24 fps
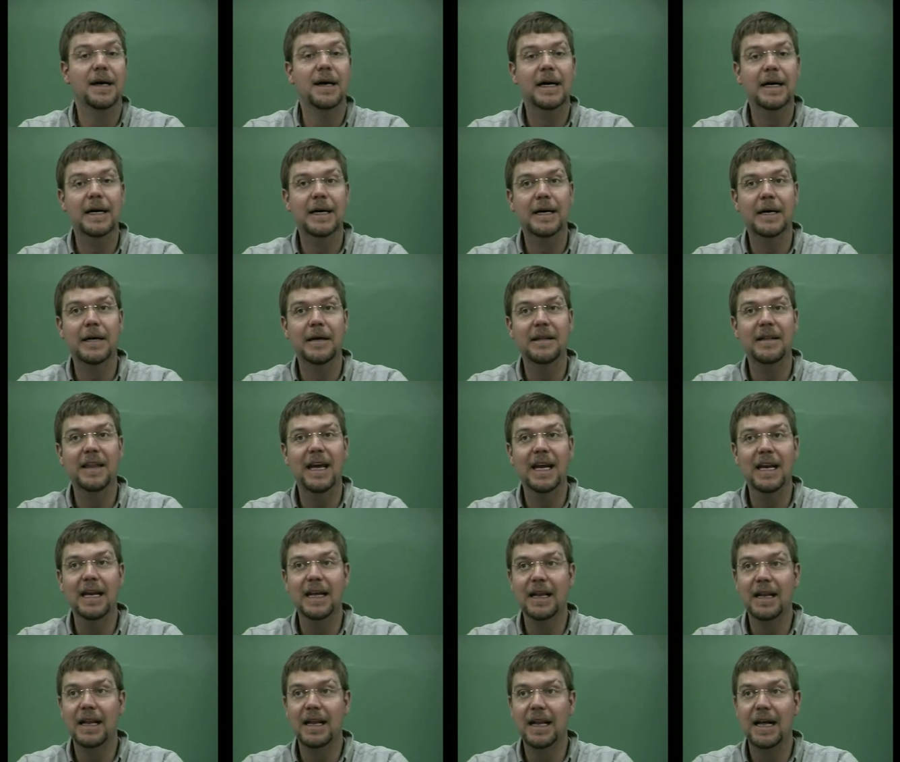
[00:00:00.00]
Uh, they
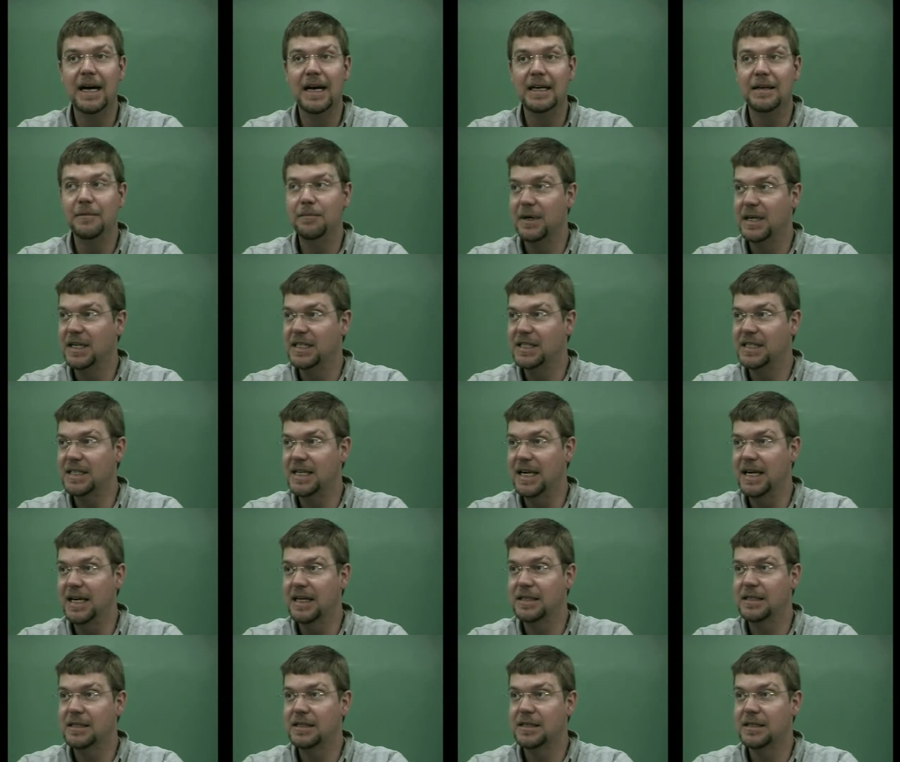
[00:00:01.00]
didn't like my
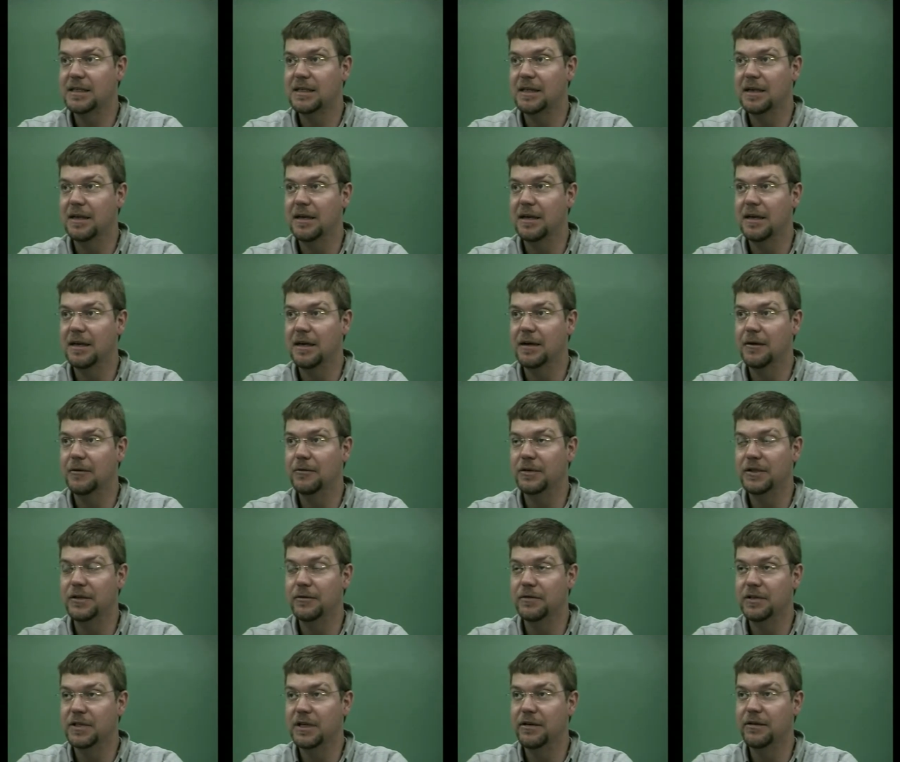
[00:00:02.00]
stance, uh,
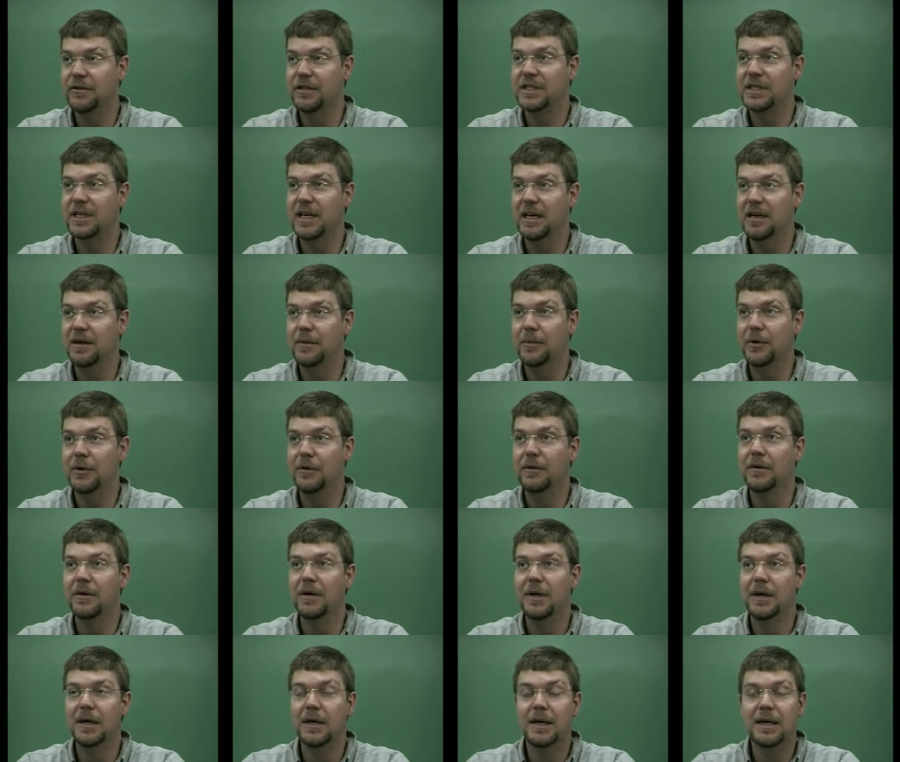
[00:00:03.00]
which was understandable.
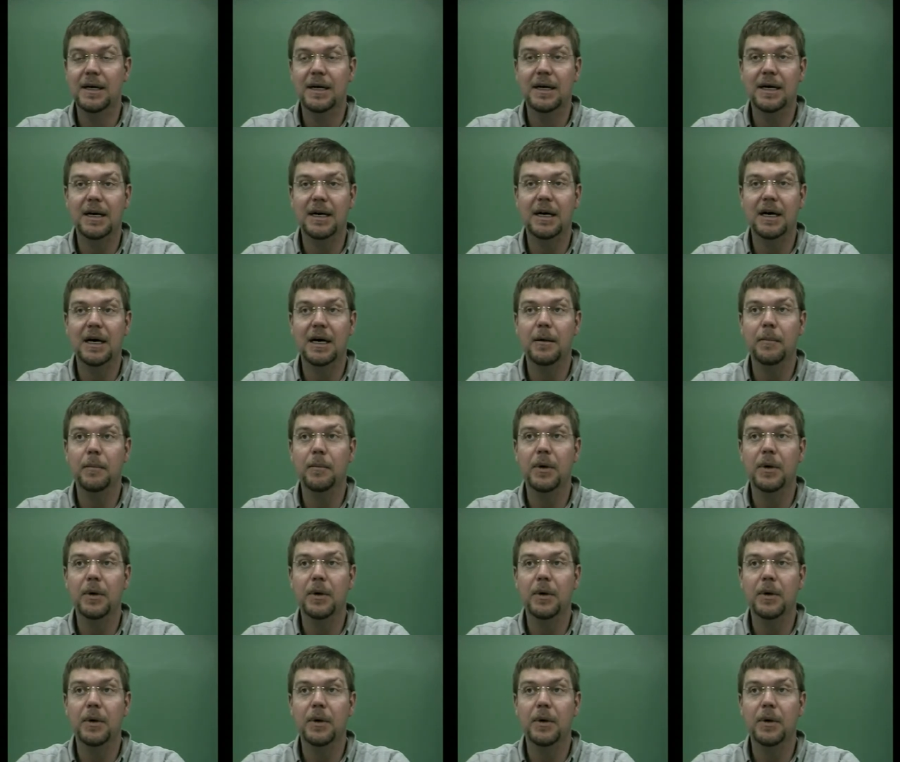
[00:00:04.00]
Um,